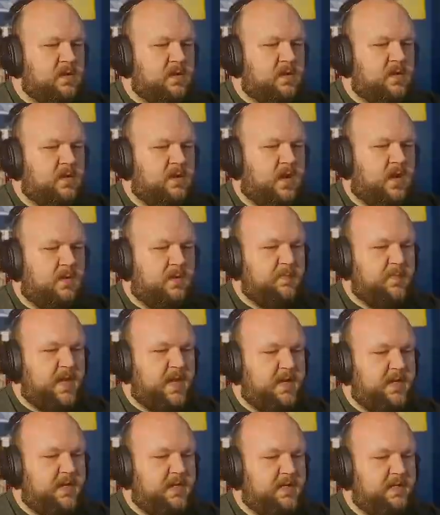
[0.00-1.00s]

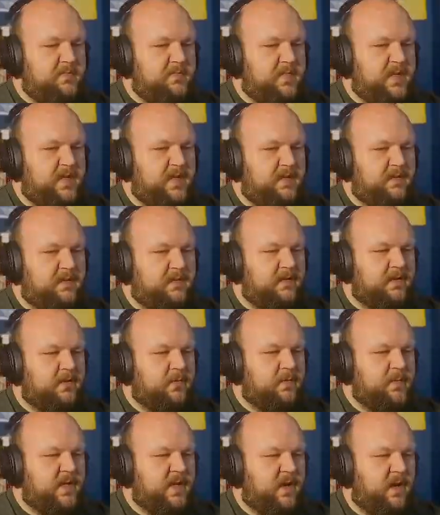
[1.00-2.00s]
Knockback can be a little
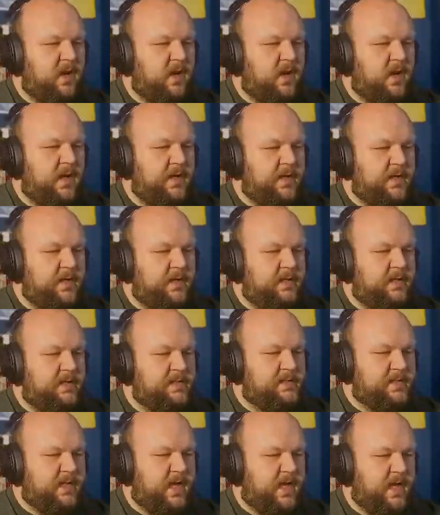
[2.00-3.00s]
bit odd in
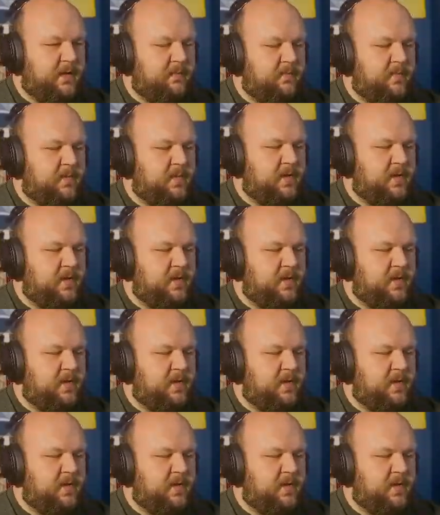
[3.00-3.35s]
this game.